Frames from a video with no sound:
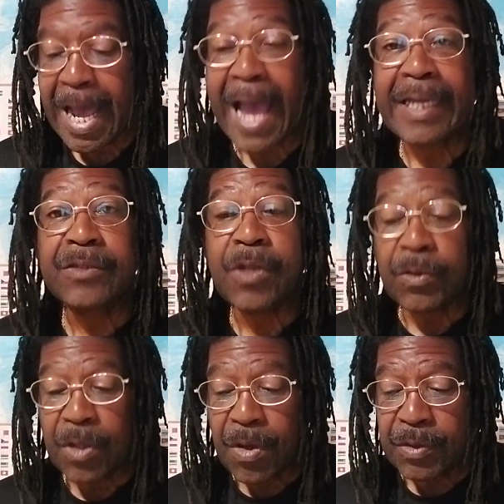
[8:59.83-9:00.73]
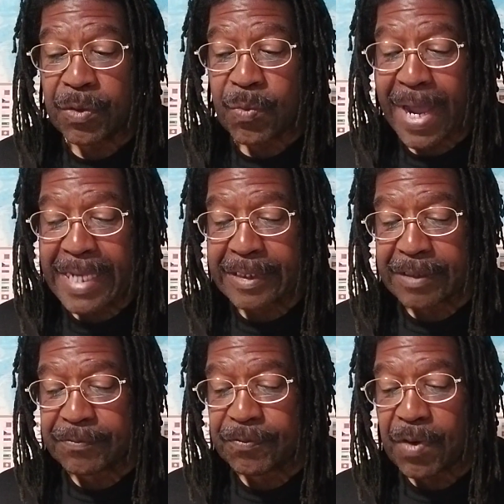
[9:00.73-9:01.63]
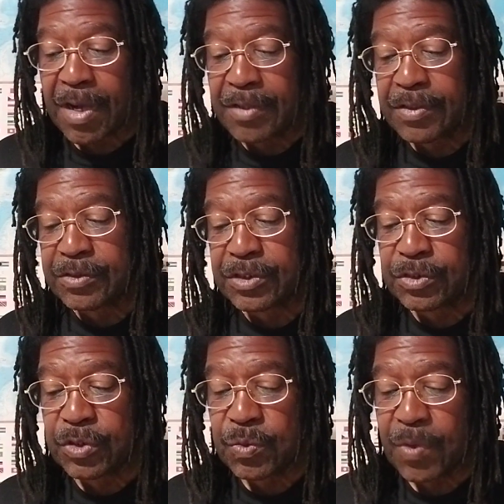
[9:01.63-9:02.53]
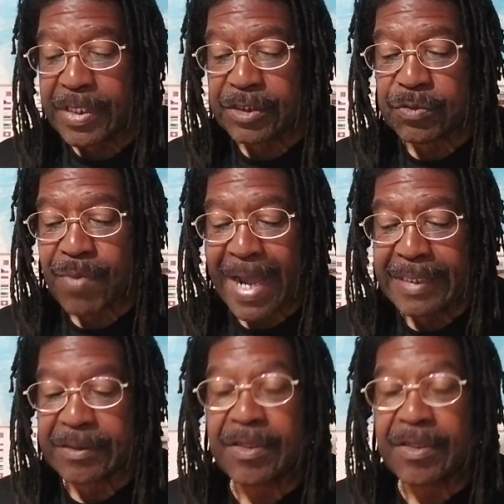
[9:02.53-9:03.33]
I can no longer wait for others to do what is right.